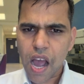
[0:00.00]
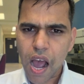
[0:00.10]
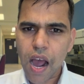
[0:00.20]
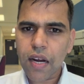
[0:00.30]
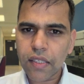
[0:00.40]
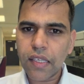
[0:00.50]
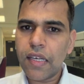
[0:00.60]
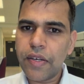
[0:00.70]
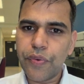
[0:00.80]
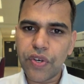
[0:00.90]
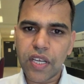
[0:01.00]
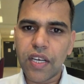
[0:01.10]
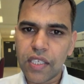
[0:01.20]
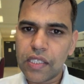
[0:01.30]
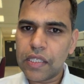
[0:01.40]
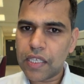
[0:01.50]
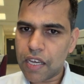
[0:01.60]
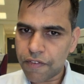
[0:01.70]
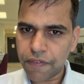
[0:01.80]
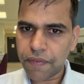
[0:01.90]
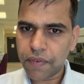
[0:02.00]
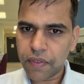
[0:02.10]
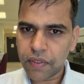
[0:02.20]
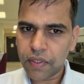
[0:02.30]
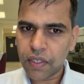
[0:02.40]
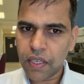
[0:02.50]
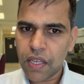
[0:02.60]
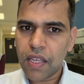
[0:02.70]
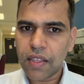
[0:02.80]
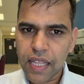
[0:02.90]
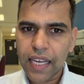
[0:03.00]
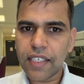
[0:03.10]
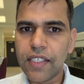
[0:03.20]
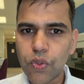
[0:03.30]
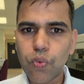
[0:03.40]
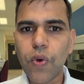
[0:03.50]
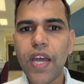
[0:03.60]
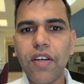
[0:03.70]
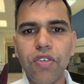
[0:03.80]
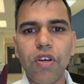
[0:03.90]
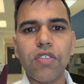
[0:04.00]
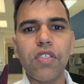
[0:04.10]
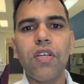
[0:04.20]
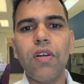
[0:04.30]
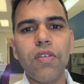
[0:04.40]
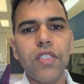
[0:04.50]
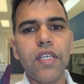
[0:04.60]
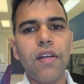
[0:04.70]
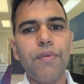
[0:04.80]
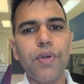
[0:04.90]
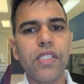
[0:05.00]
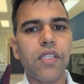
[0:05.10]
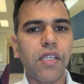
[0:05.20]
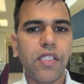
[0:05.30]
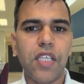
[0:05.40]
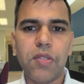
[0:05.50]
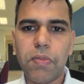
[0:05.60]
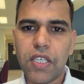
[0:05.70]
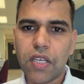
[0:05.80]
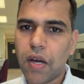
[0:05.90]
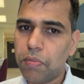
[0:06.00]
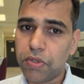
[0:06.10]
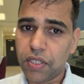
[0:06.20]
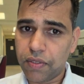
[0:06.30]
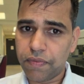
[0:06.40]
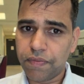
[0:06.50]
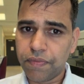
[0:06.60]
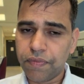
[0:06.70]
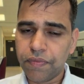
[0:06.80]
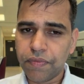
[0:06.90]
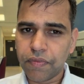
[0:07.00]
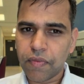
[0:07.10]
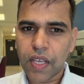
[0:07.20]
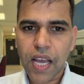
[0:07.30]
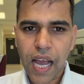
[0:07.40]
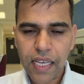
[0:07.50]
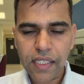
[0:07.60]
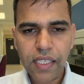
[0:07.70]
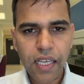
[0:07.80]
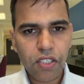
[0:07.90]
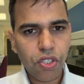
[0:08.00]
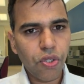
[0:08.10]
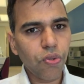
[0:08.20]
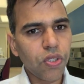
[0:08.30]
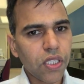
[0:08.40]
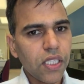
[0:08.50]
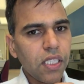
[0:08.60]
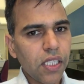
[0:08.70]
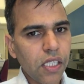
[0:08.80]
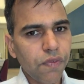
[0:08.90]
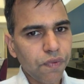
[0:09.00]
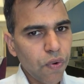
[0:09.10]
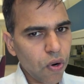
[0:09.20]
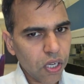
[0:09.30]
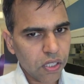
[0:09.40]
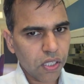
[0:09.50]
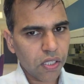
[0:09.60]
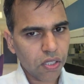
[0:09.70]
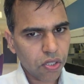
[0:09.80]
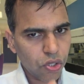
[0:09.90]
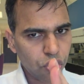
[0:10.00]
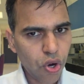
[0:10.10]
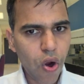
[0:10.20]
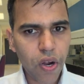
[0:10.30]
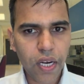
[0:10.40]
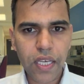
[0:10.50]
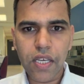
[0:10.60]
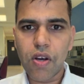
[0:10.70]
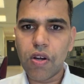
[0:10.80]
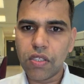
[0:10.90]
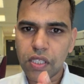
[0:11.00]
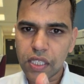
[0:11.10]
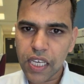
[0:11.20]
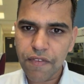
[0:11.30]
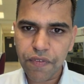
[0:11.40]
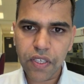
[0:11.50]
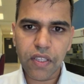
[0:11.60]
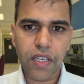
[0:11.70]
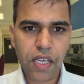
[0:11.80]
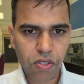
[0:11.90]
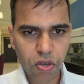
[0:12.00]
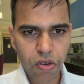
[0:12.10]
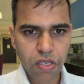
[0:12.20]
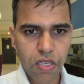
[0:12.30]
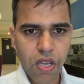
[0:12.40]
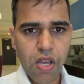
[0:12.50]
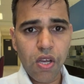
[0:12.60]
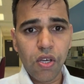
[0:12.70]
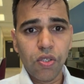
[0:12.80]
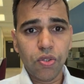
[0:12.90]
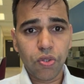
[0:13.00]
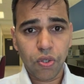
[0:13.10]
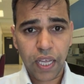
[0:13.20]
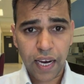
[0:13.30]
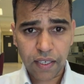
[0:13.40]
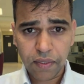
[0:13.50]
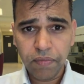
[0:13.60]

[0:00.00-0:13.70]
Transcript: are they really safe? That is where toxicological risk assessment comes in. ICH Q3E focuses strongly on safety thresholds so that